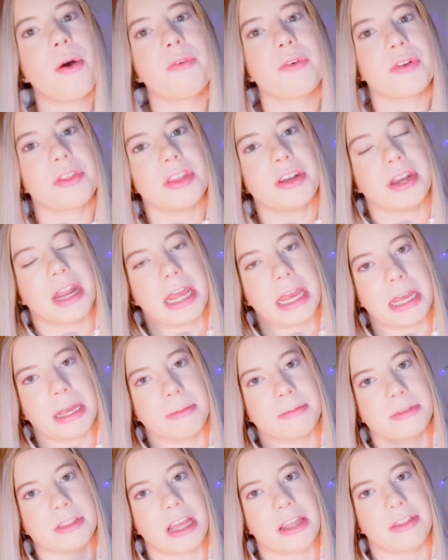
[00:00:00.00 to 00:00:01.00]
the
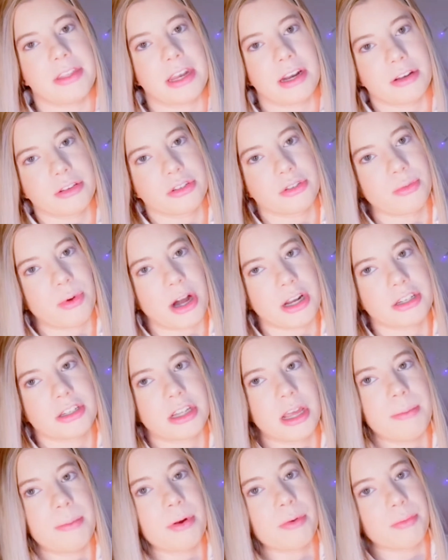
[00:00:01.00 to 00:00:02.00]
names and then I'll swatch
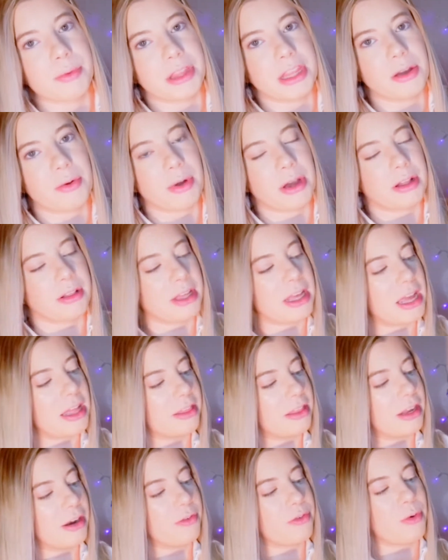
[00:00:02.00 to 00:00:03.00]
them really quickly and
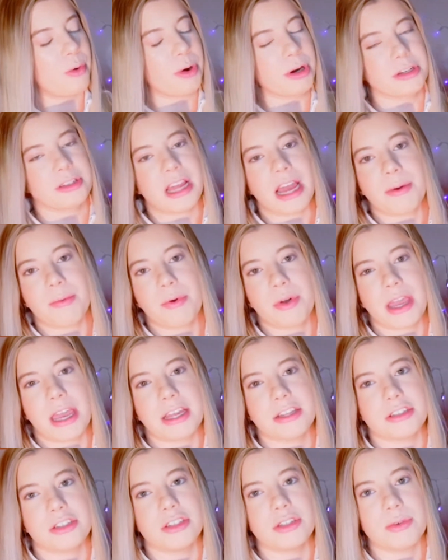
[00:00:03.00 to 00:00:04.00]
then of course I will get
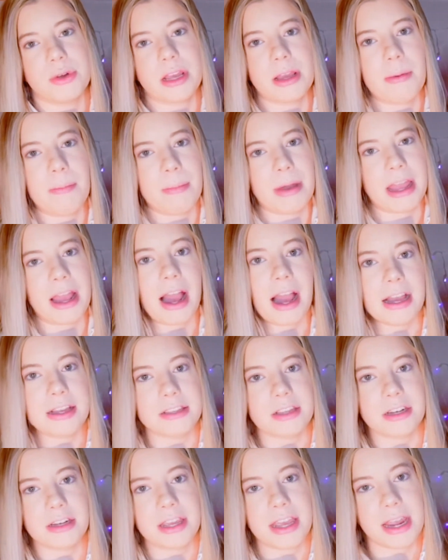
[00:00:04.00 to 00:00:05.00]
into doing my eyes
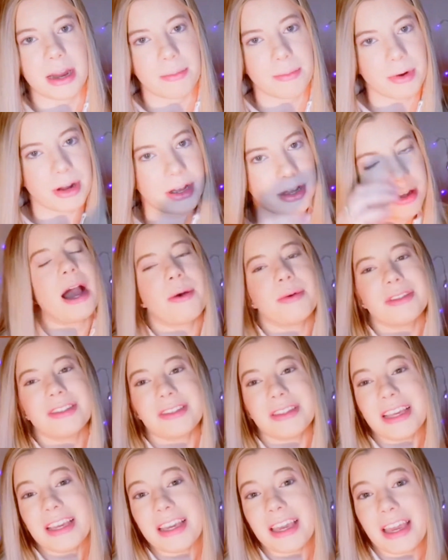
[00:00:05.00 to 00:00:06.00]
on camera. I was
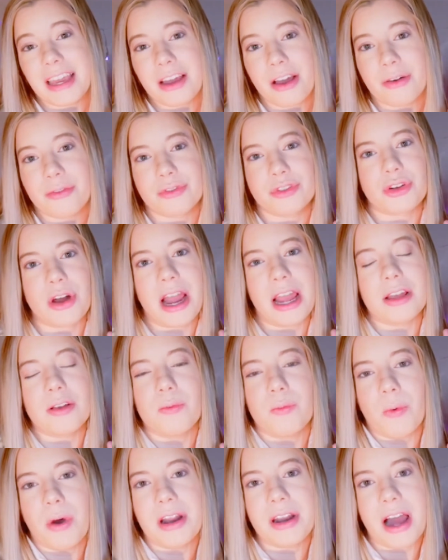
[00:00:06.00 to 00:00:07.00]
thinking of
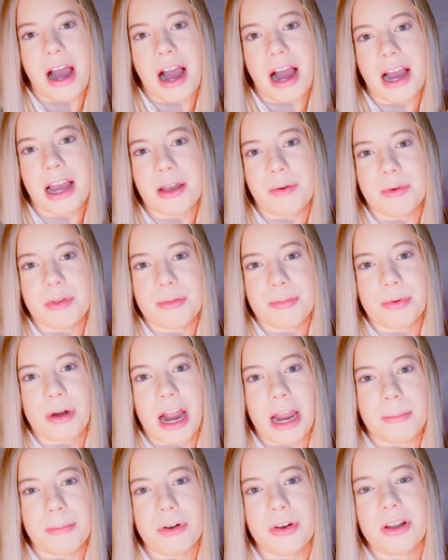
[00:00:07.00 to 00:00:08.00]
trying one eye with
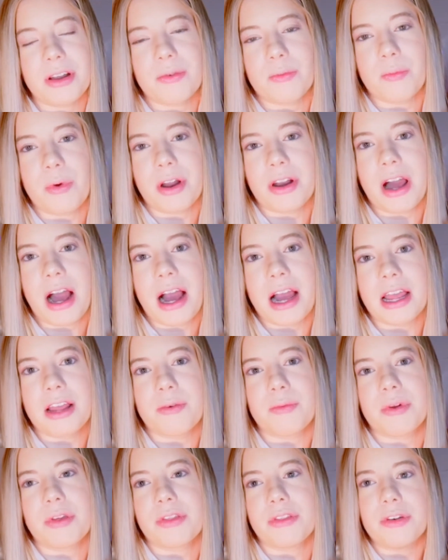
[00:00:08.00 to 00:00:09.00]
primer and one eye
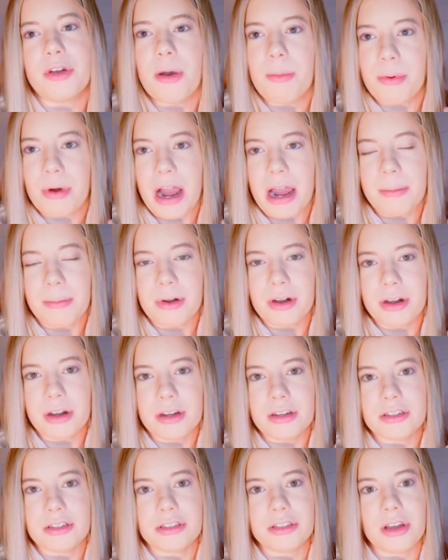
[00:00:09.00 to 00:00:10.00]
with no
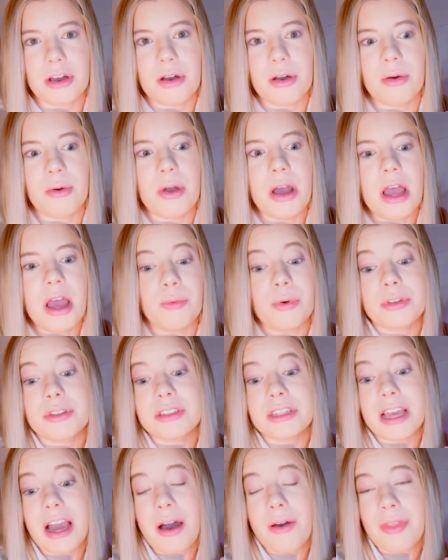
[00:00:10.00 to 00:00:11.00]
primer, so we'll
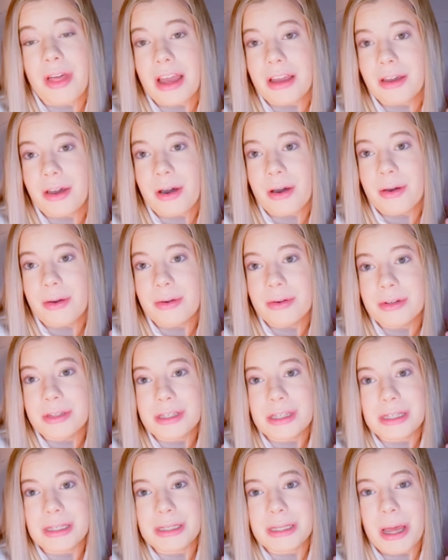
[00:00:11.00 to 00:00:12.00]
see how that goes.
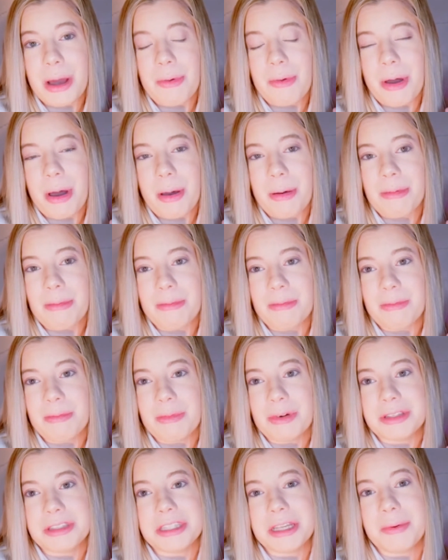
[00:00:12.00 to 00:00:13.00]
So
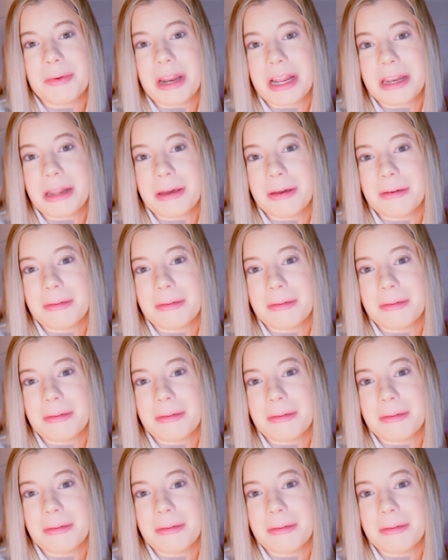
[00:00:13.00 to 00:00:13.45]
we'll see what I do.